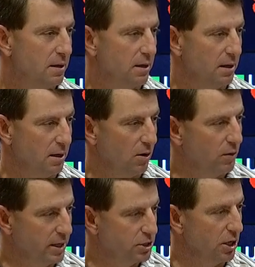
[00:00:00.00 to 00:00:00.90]

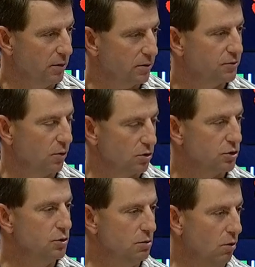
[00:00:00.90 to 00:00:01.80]
on each other as far as
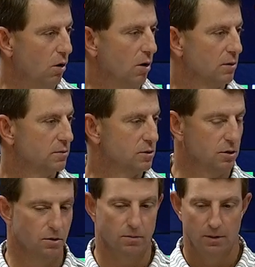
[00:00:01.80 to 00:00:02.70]
who you are.
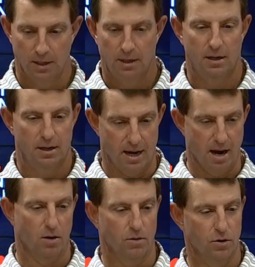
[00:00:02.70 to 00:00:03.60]
So
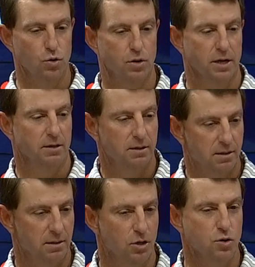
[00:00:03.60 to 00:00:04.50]
now who
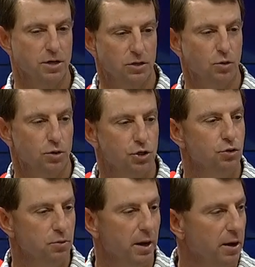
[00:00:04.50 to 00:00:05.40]
can do what you
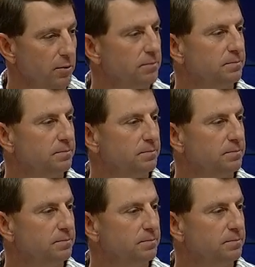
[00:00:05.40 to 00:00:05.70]
do better?